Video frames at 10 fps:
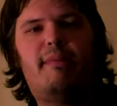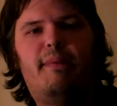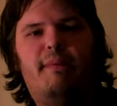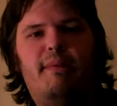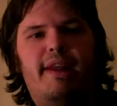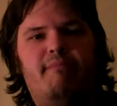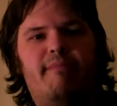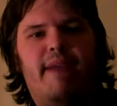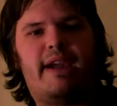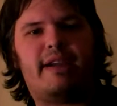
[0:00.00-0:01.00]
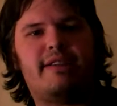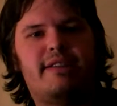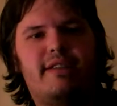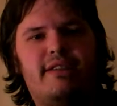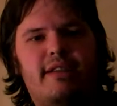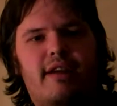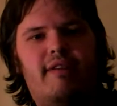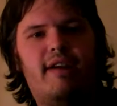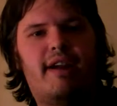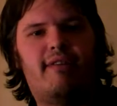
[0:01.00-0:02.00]
Probably a mix.
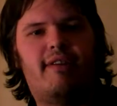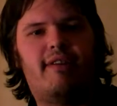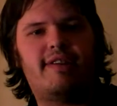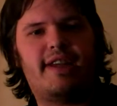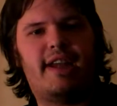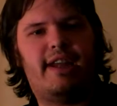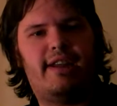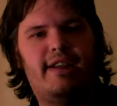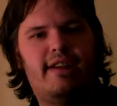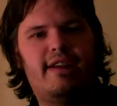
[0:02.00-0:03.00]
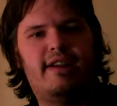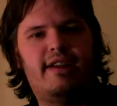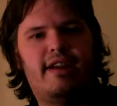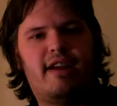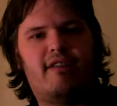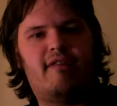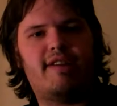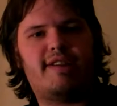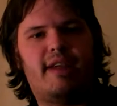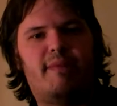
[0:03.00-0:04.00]
I want to say
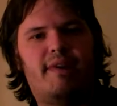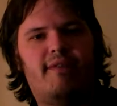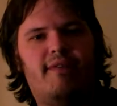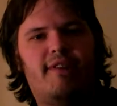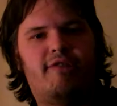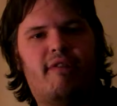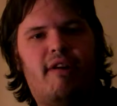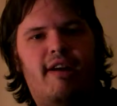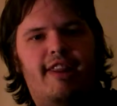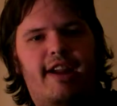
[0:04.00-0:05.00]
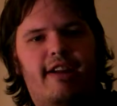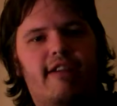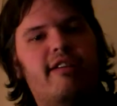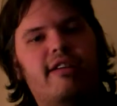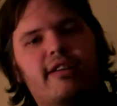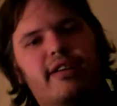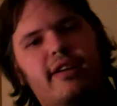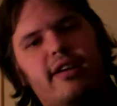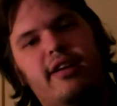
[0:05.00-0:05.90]
a bit of a draw there.